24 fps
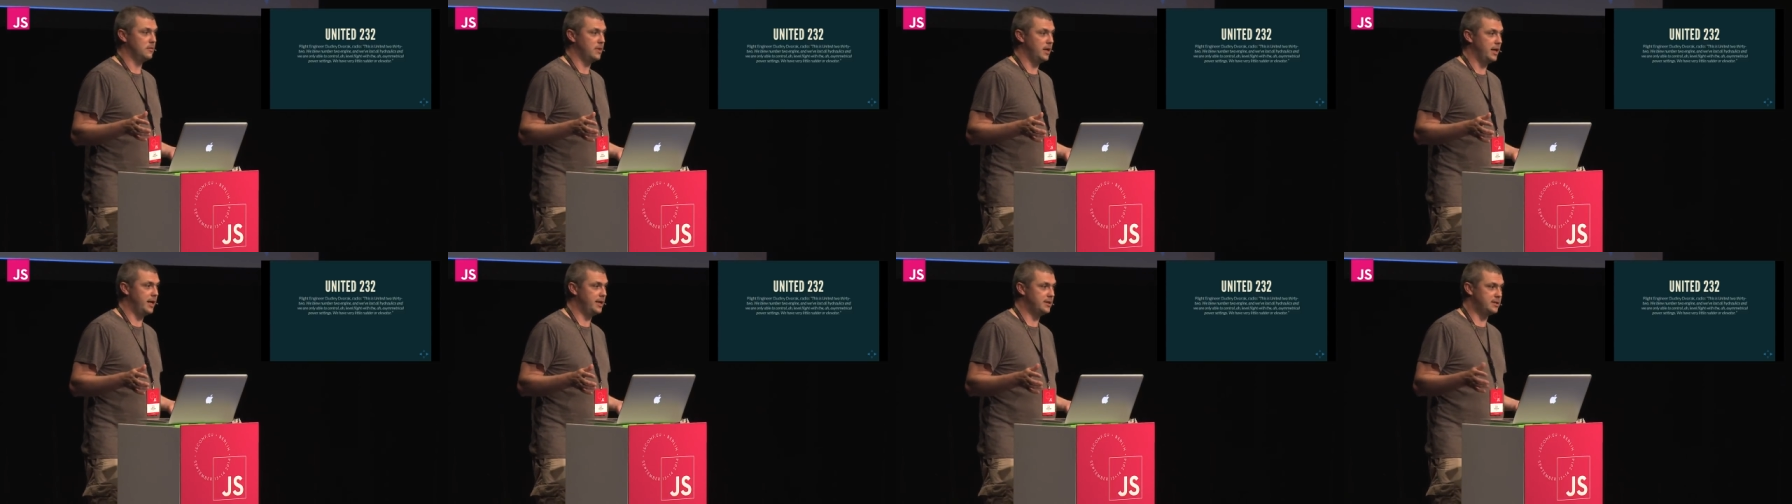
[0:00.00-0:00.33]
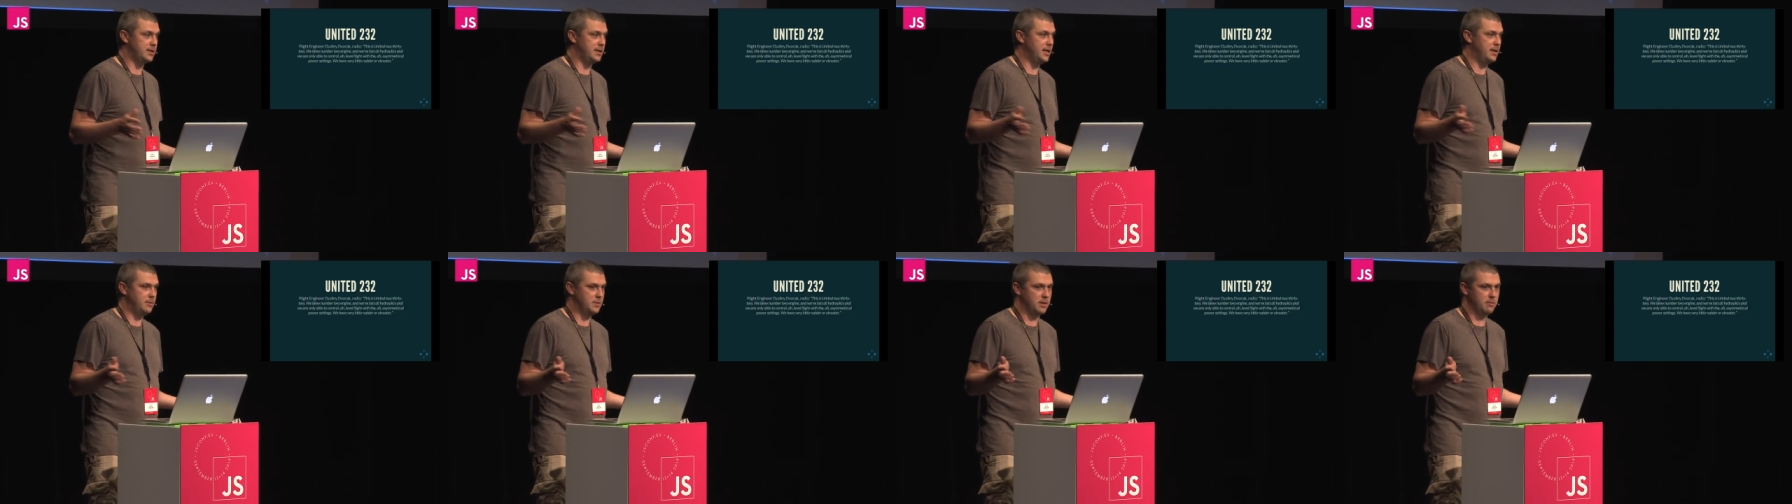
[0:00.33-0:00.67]
It's
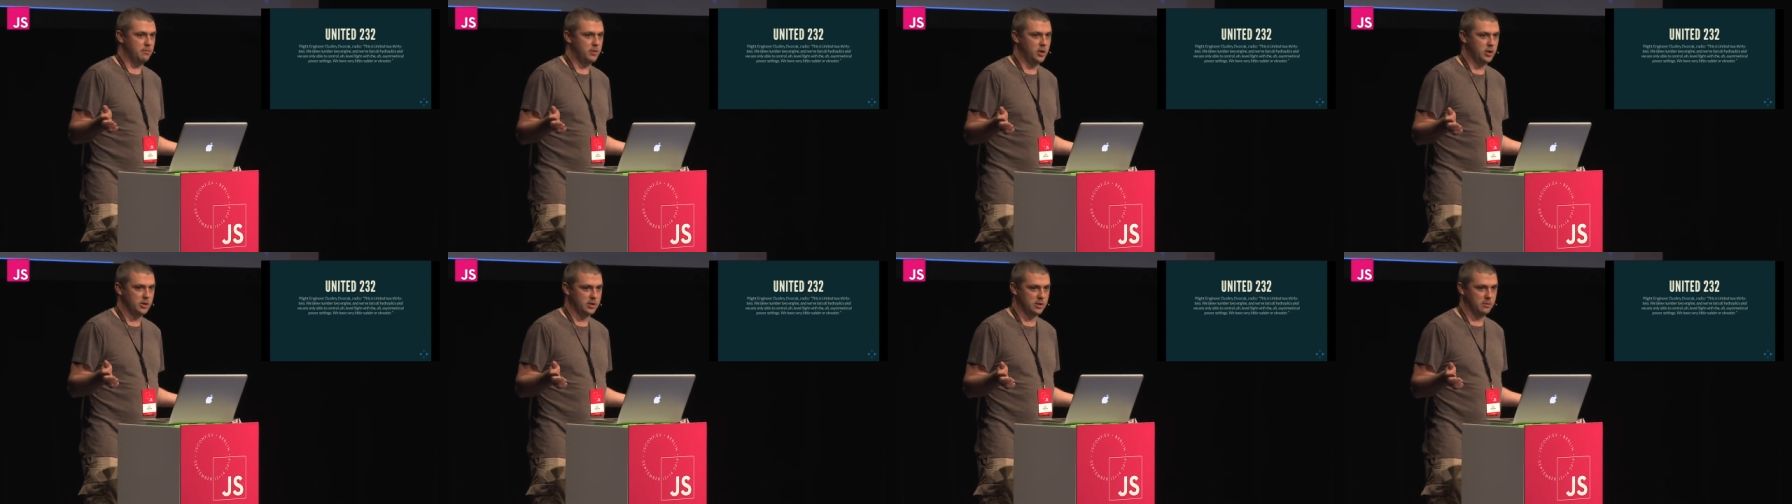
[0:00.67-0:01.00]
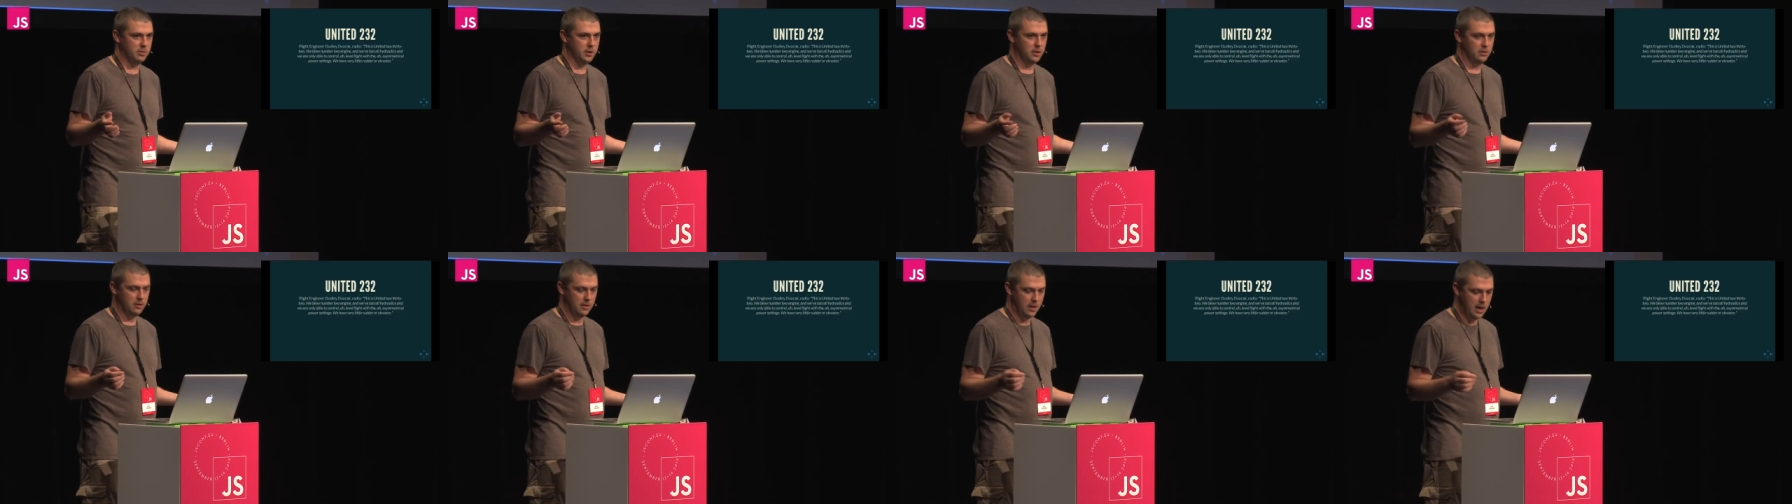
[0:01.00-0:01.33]
deemed
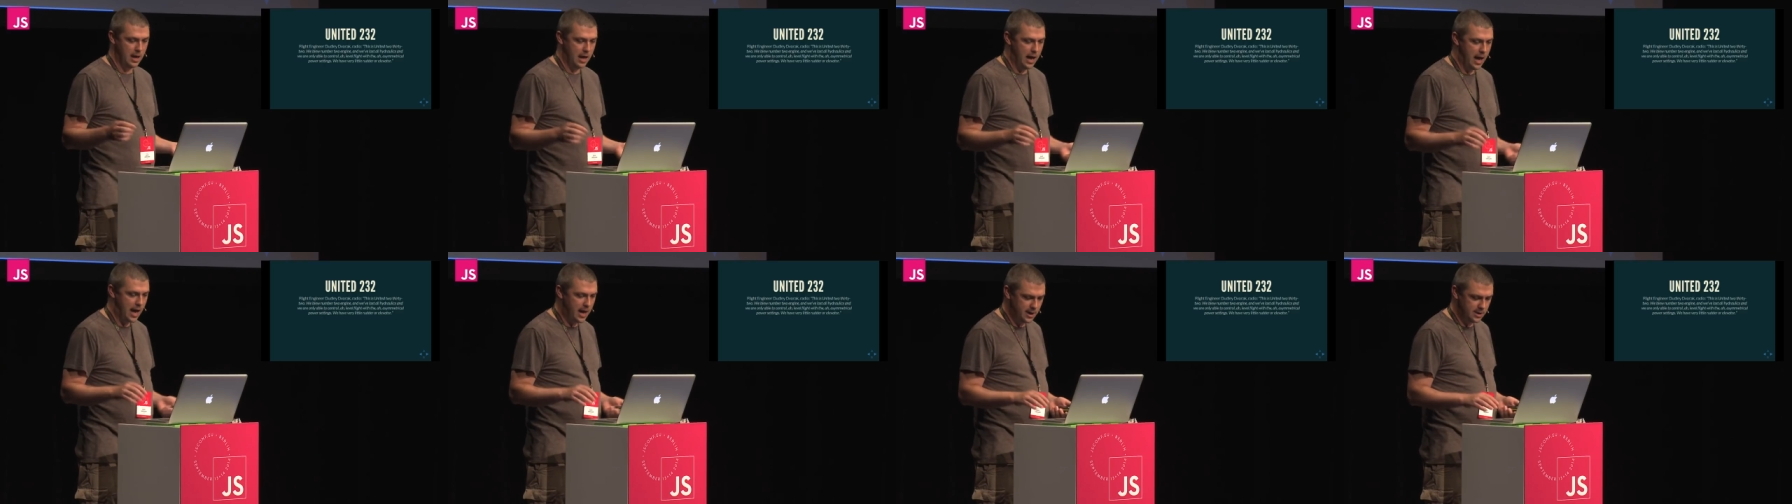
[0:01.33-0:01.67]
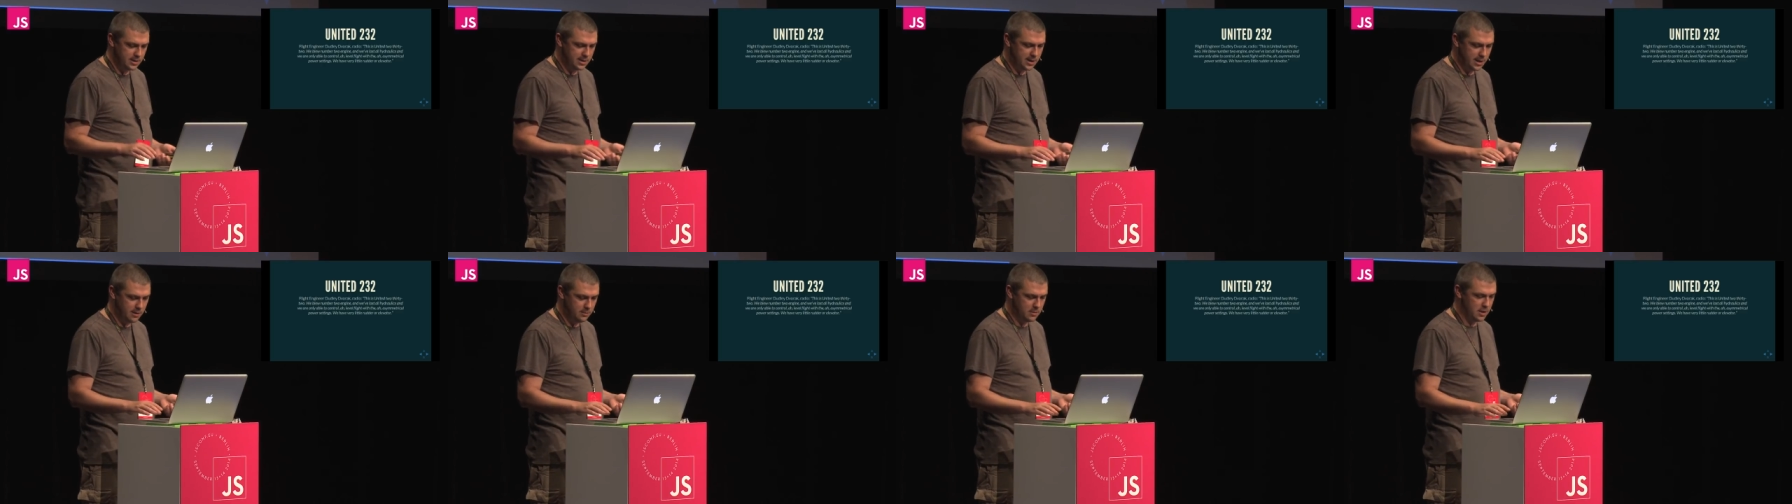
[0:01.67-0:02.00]
impossible, and
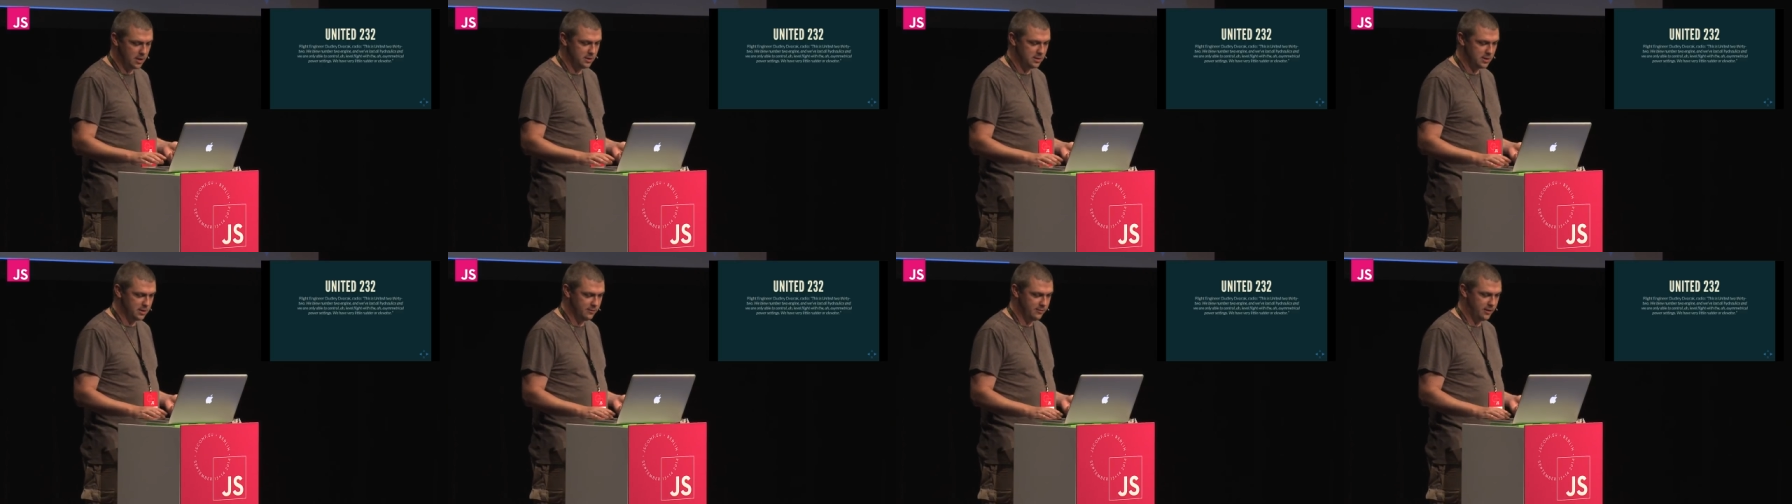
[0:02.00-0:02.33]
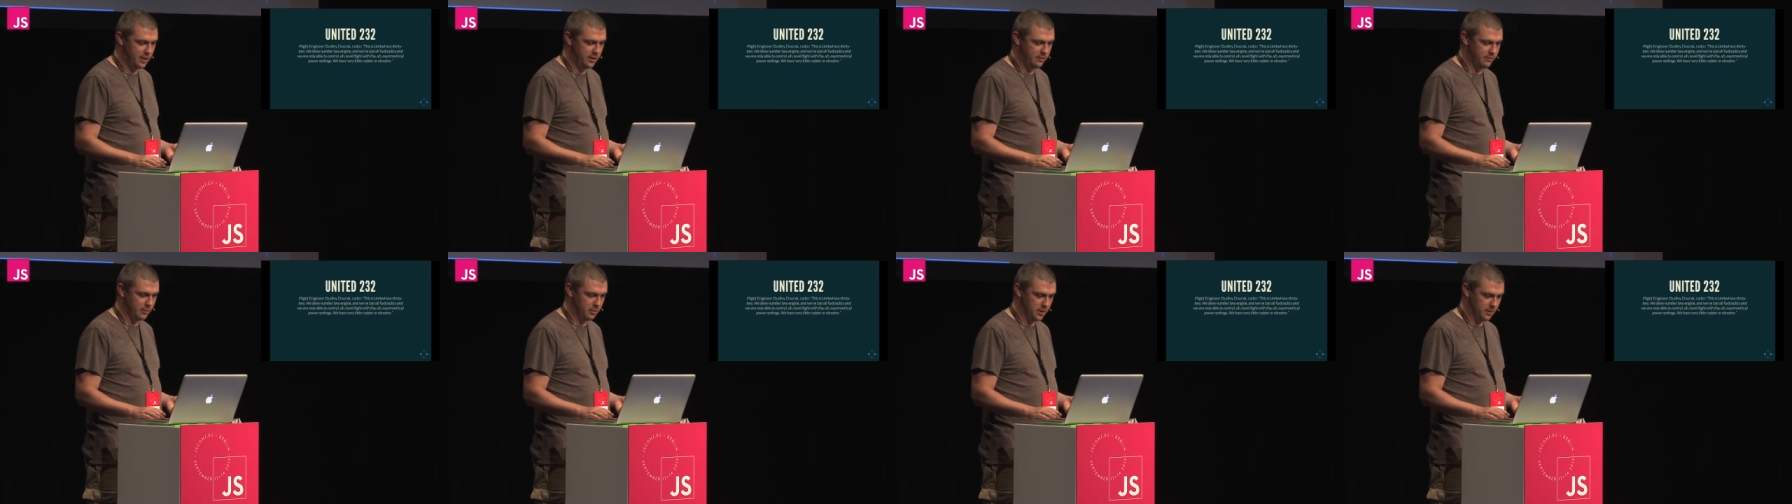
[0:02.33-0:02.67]
it's deemed
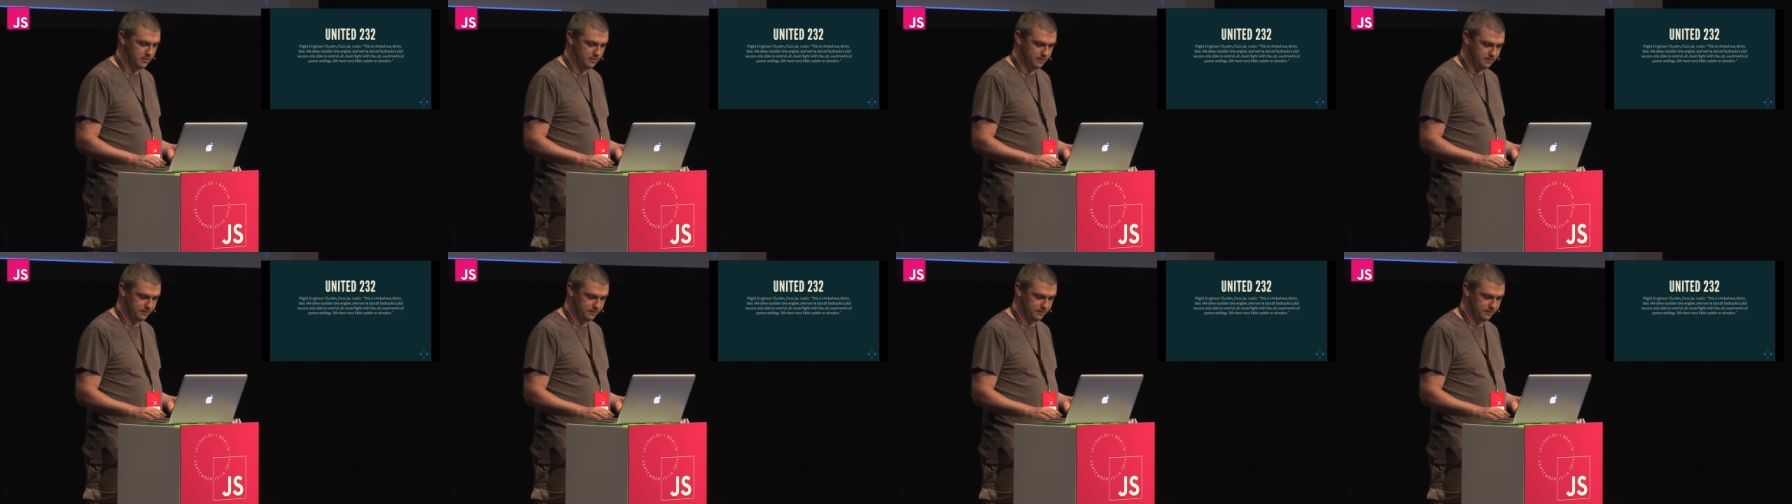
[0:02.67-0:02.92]
unsurvivable.